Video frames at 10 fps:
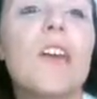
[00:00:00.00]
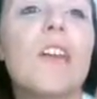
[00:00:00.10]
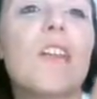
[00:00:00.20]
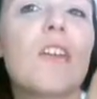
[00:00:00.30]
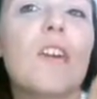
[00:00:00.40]

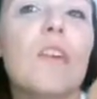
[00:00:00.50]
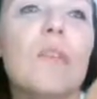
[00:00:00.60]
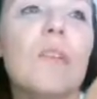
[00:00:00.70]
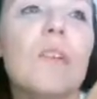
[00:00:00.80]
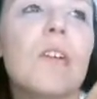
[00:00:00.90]

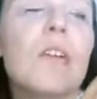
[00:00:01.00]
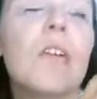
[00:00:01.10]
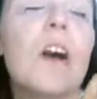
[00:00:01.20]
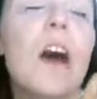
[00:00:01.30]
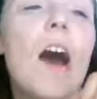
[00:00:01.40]
So
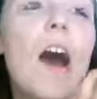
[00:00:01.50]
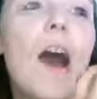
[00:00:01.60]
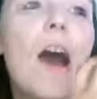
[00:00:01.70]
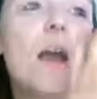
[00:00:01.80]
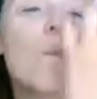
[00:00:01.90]

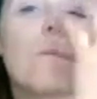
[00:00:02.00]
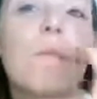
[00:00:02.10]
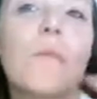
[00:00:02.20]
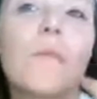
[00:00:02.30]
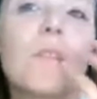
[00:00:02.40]
I'm
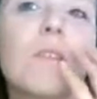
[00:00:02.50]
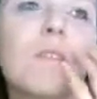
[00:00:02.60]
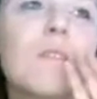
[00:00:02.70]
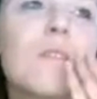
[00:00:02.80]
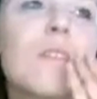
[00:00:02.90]

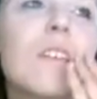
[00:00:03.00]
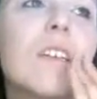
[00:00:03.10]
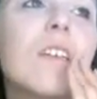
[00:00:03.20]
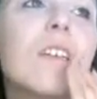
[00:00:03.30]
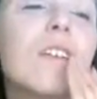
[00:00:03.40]

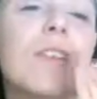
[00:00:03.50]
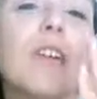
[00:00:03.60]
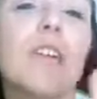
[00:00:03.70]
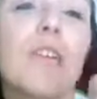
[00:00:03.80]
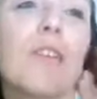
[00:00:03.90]

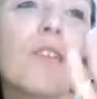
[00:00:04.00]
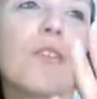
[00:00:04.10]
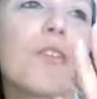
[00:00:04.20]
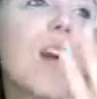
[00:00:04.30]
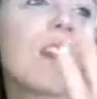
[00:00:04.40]
going to go
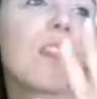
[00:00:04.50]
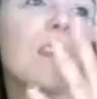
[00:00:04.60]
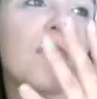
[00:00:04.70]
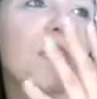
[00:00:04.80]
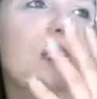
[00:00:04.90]
through that
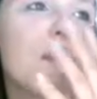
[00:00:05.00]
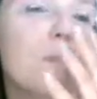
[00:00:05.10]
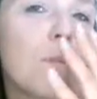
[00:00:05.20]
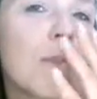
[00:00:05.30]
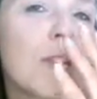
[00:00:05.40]
stuff
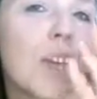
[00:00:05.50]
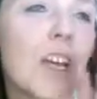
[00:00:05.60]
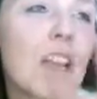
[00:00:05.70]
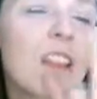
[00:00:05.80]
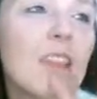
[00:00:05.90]
again. But again,
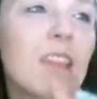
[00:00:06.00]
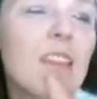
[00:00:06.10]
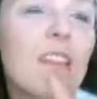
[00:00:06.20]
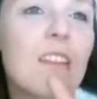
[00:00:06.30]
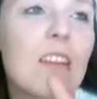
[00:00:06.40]

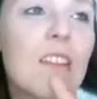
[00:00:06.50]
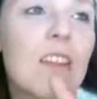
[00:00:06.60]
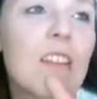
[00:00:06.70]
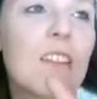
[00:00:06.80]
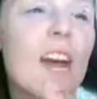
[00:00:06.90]
as I
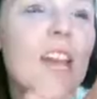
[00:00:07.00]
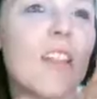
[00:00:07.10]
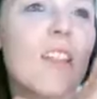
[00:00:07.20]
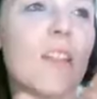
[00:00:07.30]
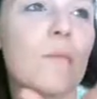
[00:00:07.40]
said,
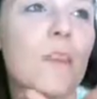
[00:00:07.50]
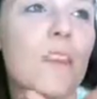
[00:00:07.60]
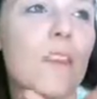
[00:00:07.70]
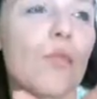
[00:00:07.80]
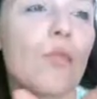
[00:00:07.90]
that's something
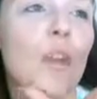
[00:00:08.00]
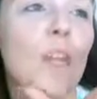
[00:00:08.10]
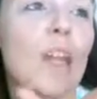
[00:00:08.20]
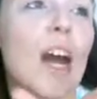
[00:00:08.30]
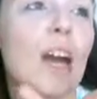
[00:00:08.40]
that's
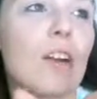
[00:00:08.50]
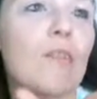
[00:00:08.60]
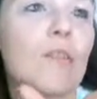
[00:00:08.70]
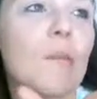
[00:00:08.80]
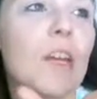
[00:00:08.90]
really hard
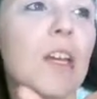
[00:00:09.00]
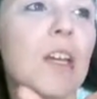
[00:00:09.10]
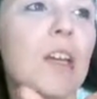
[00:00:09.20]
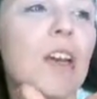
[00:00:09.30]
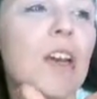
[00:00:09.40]
for me.